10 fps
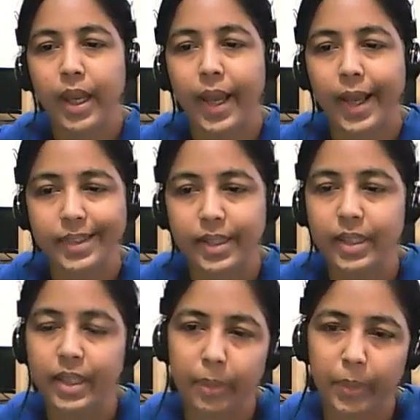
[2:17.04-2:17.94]
as in
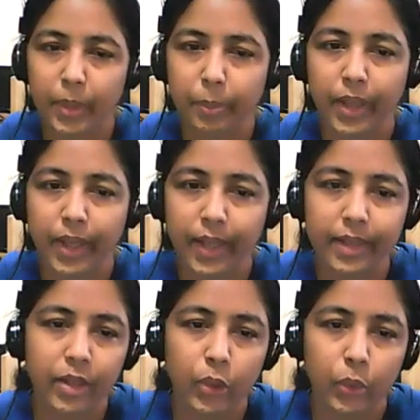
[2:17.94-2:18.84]
amoeba and
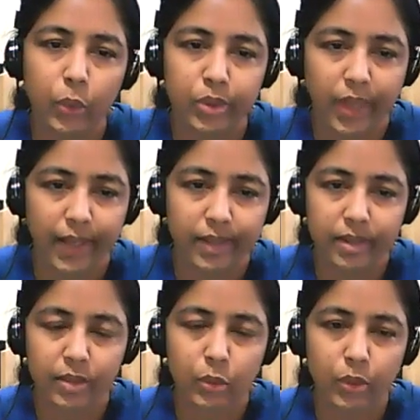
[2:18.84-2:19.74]
leukocytes.
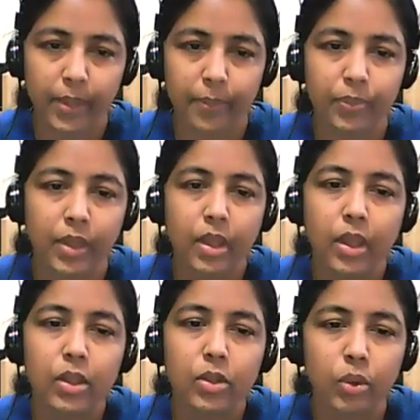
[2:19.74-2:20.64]
Okay?
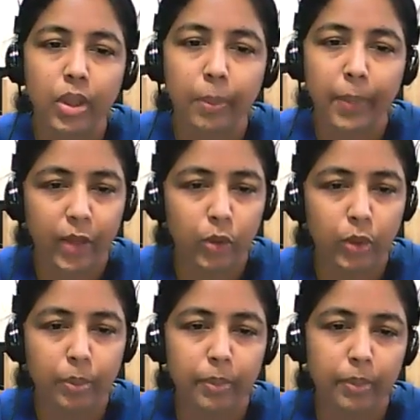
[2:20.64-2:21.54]
So the
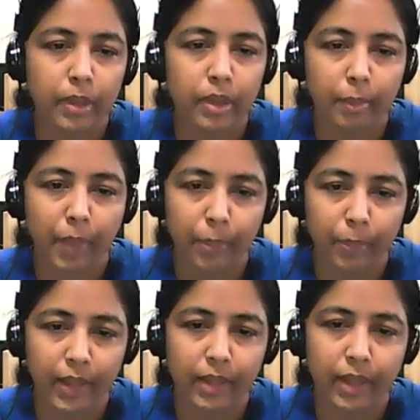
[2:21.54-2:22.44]

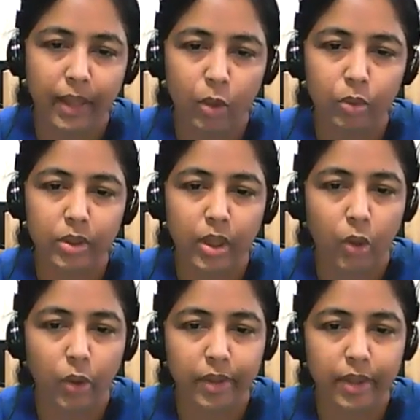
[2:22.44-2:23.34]
biomembrane around the
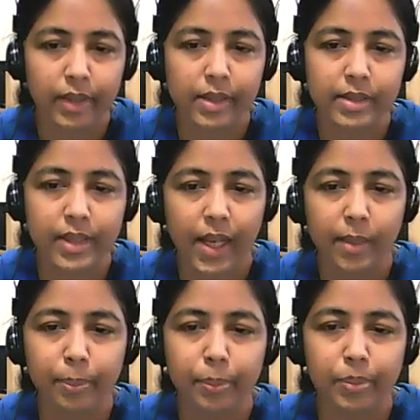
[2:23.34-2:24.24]
organelles
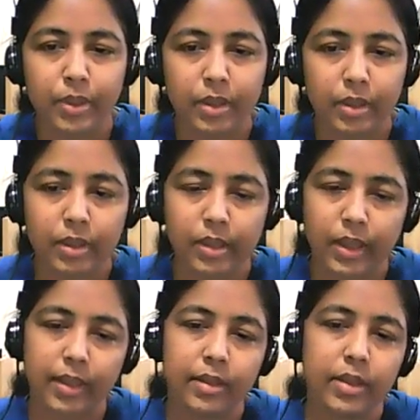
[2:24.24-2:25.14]
helps it